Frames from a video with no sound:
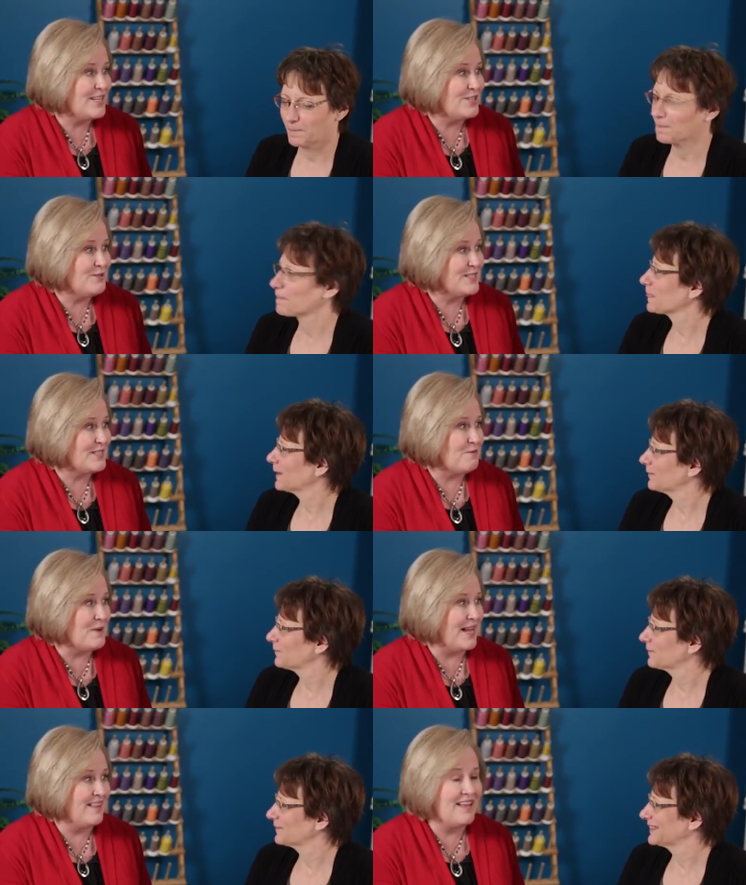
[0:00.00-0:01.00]
Speaker 1: how to do it so
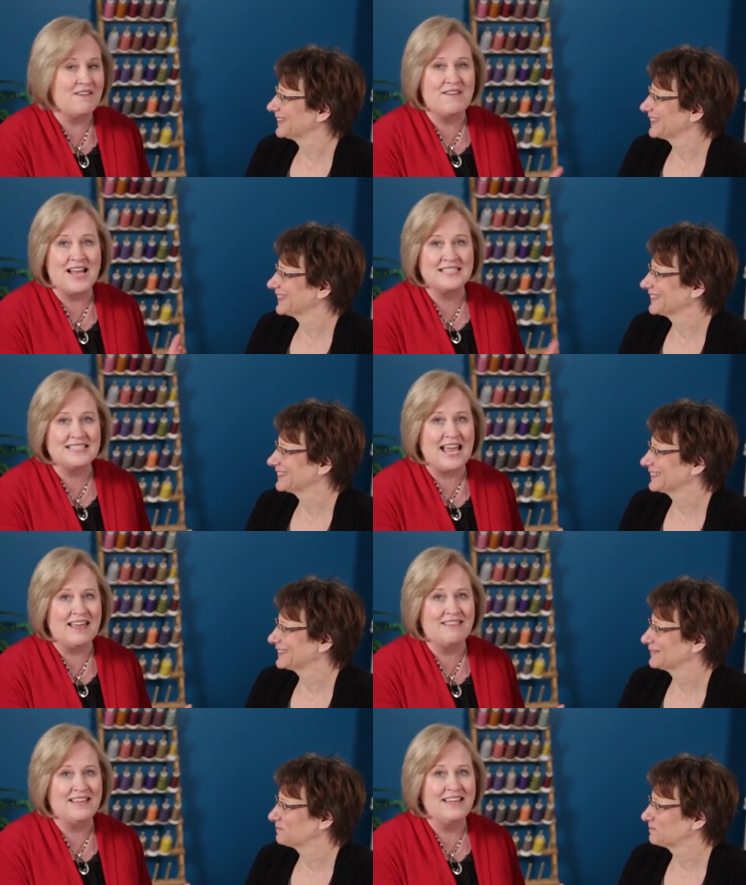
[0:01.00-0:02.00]
well, I've asked
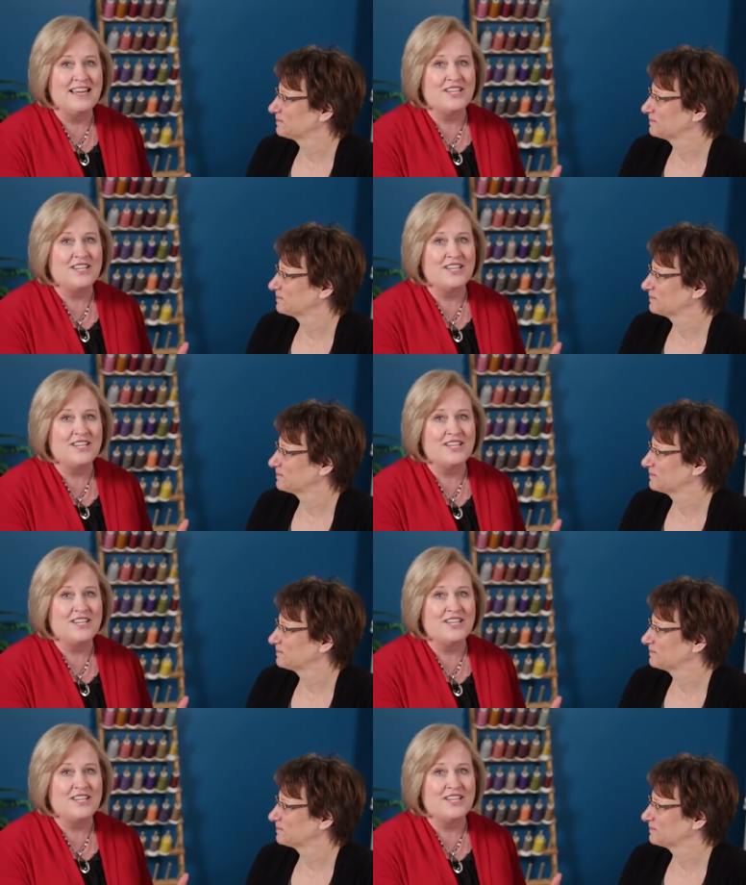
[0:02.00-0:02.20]
Cathie